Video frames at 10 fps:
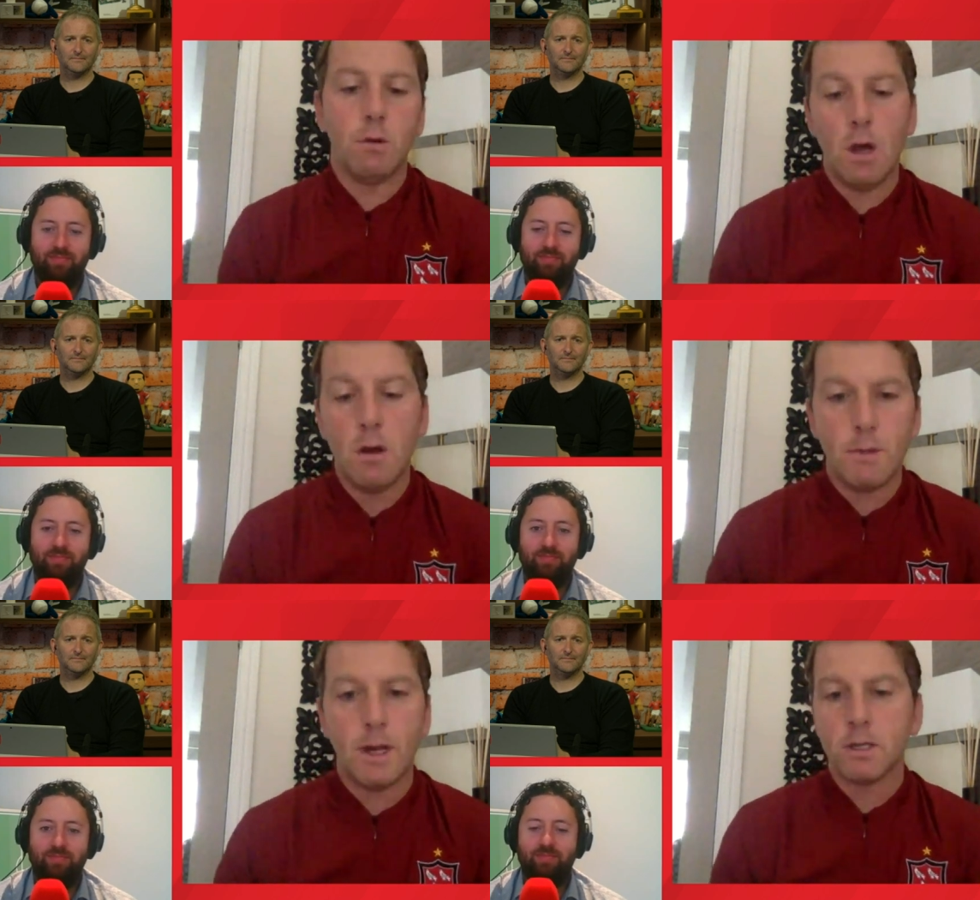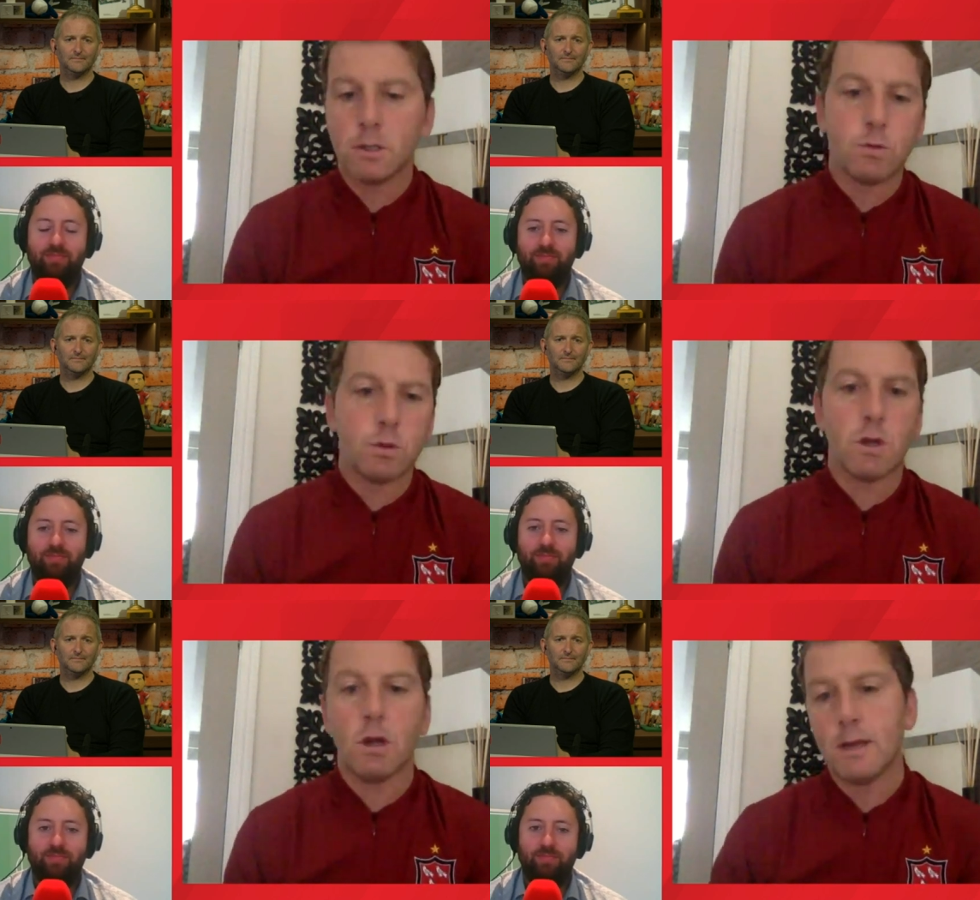Speaker 1: So a lot of managers
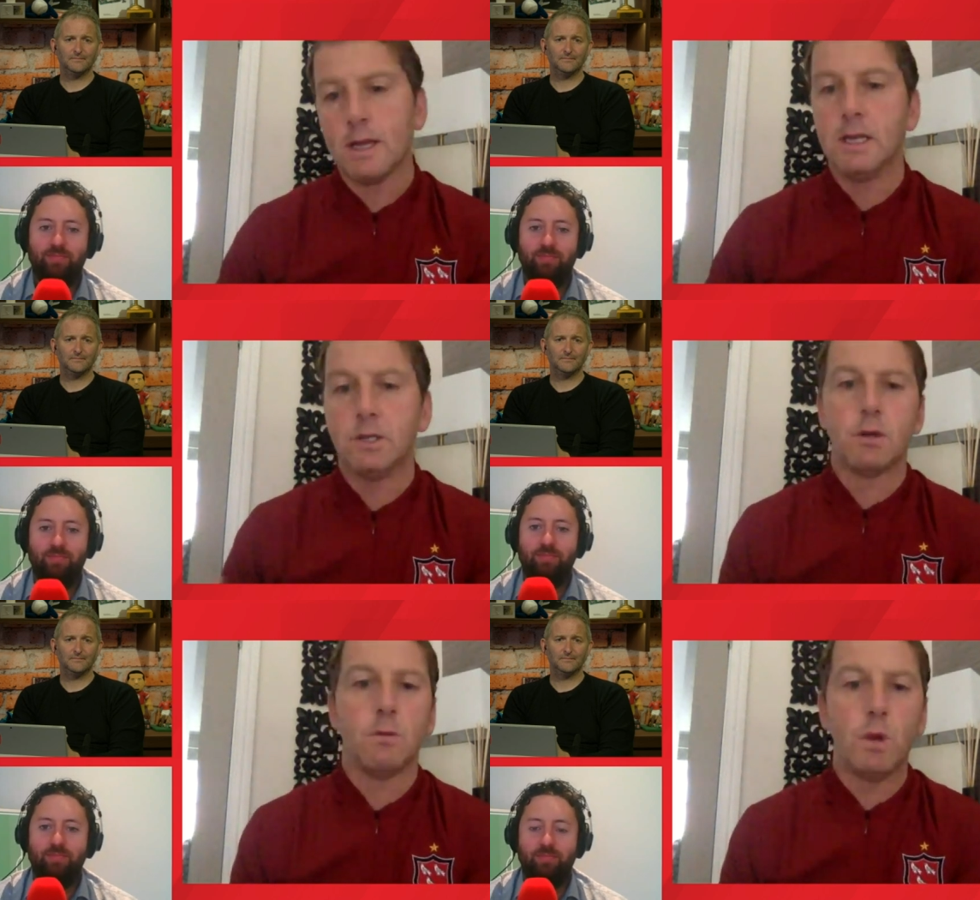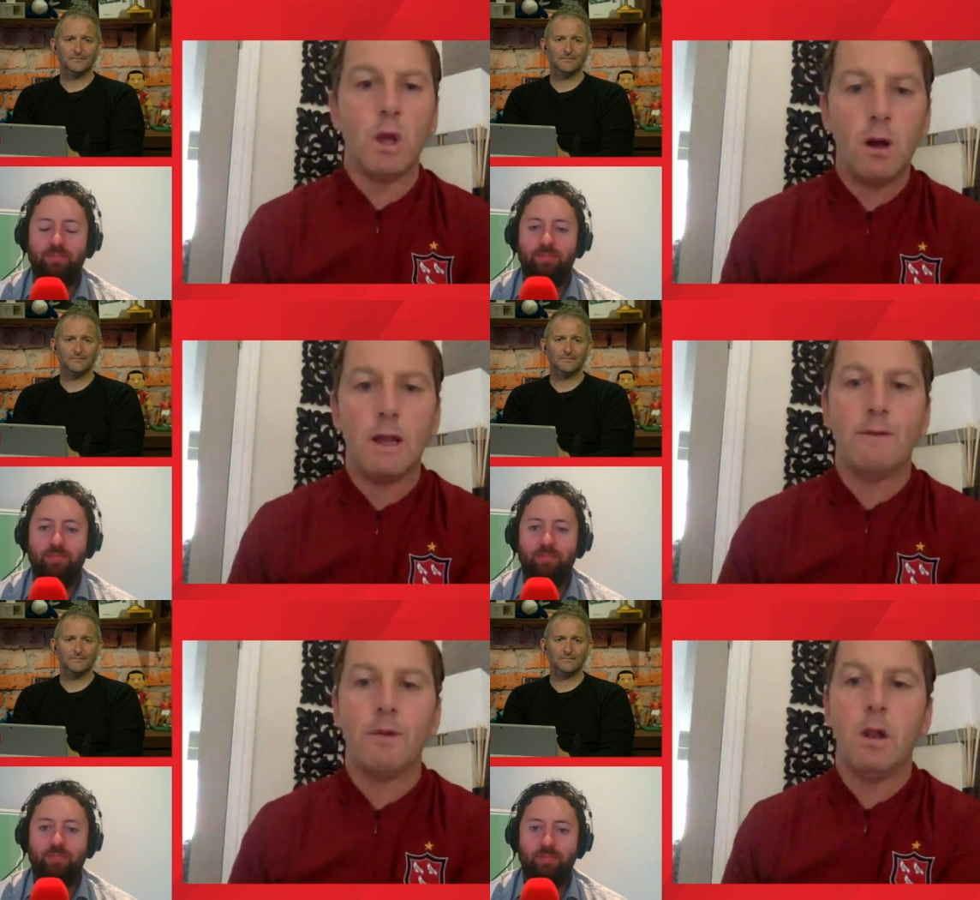would contact each other, and we
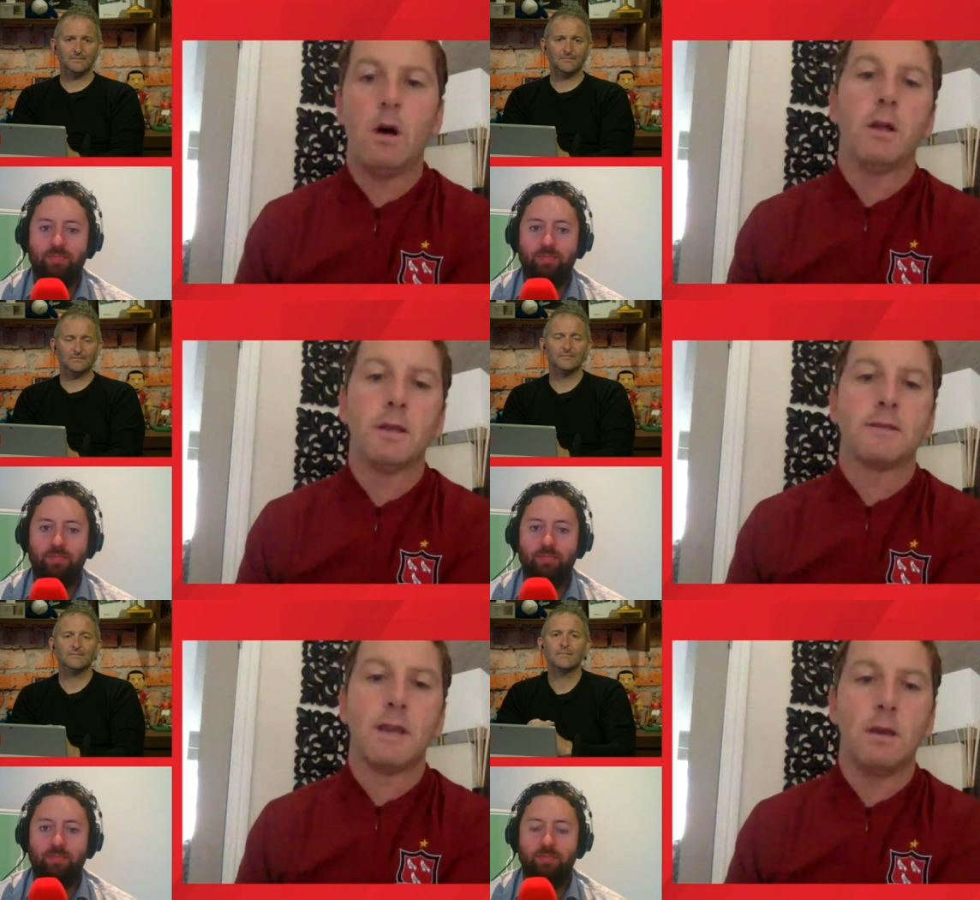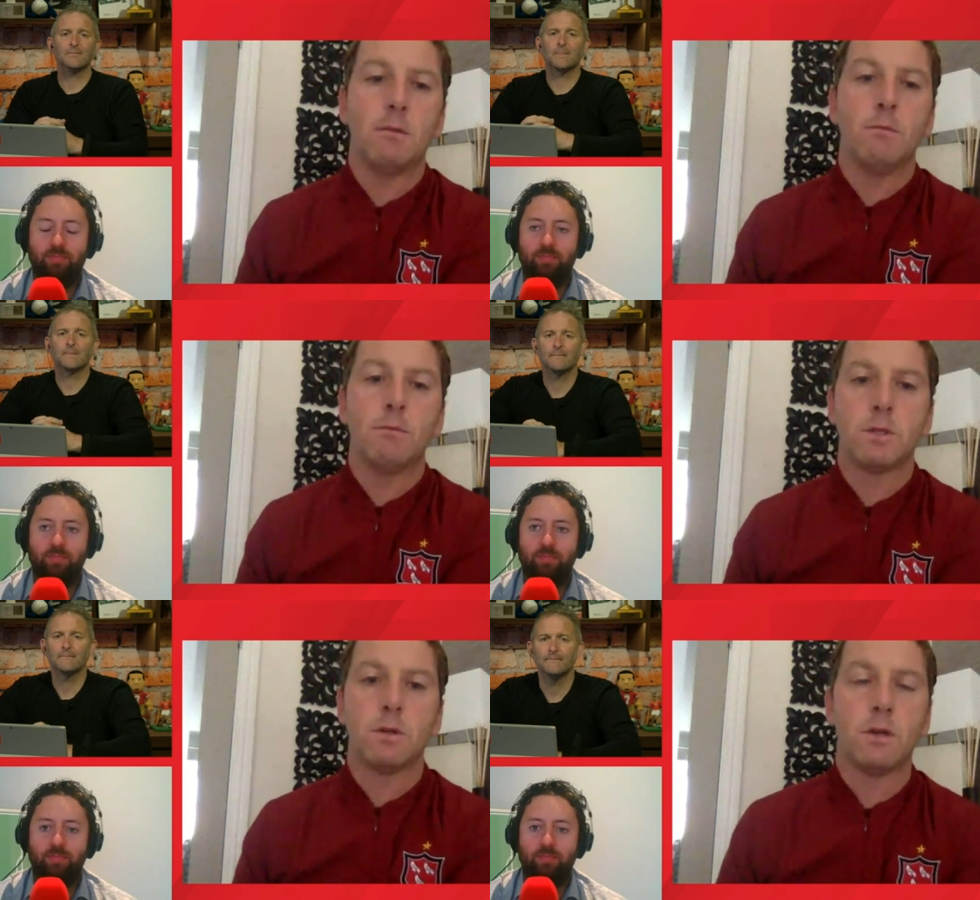all have a lot of the same
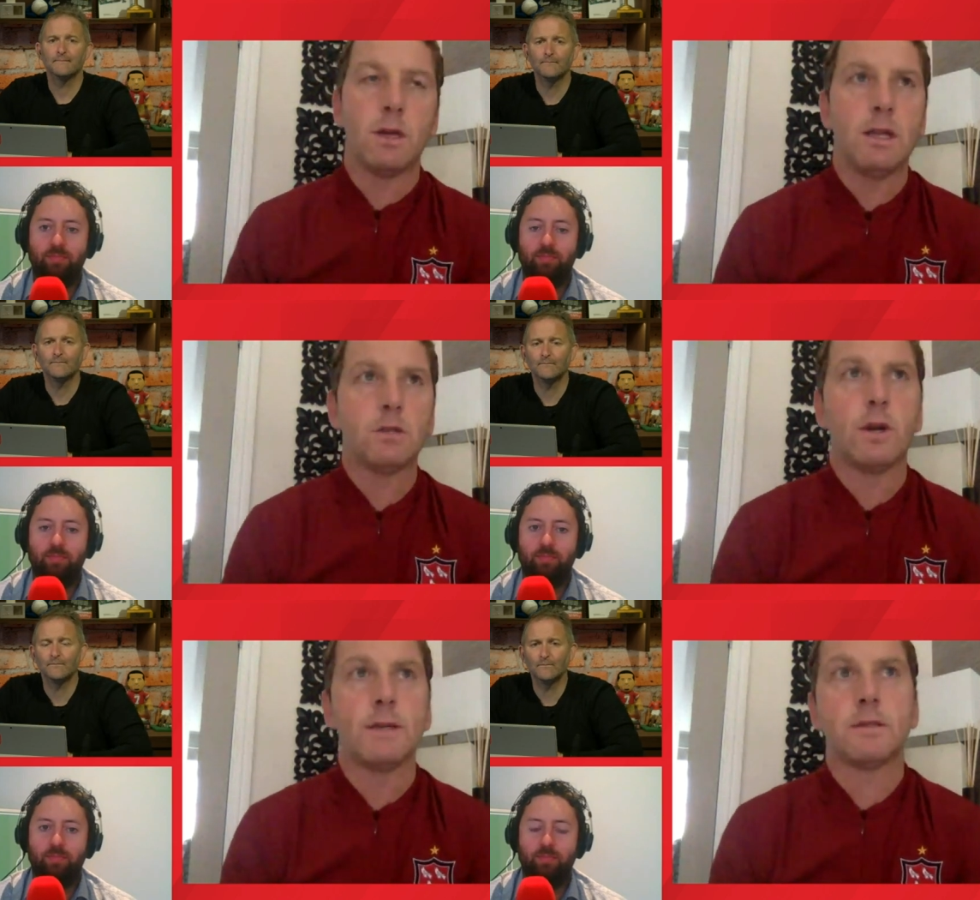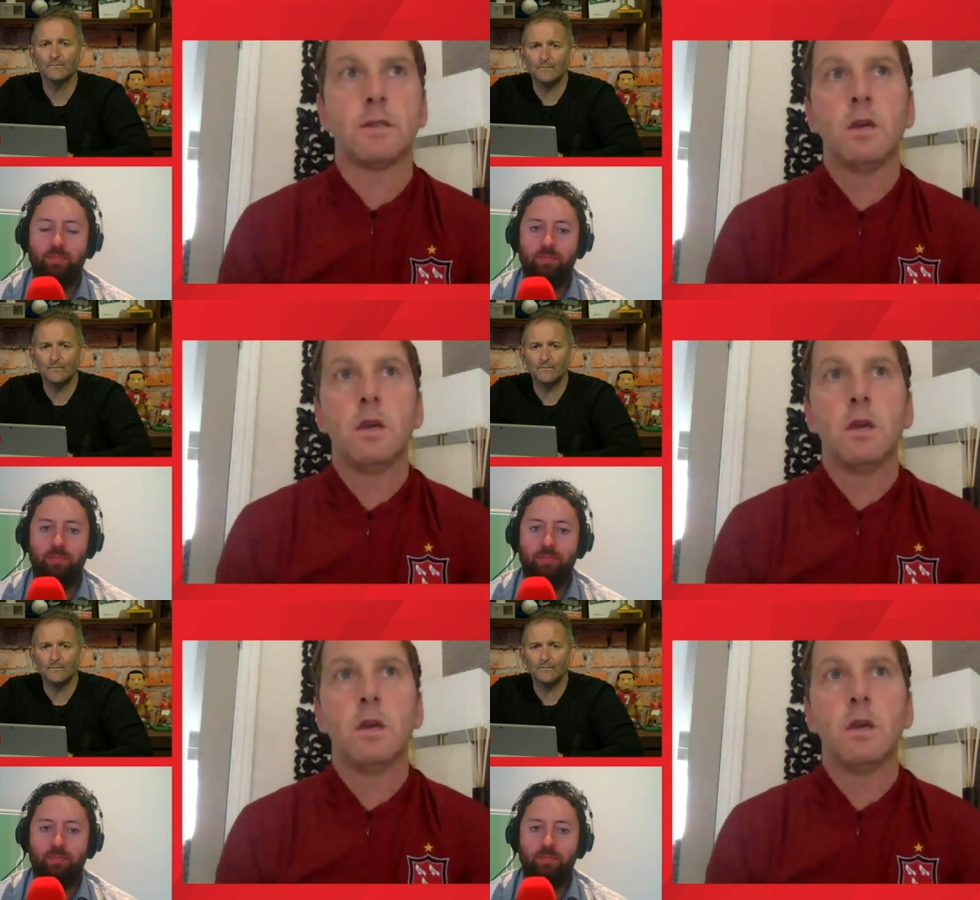sort of interest.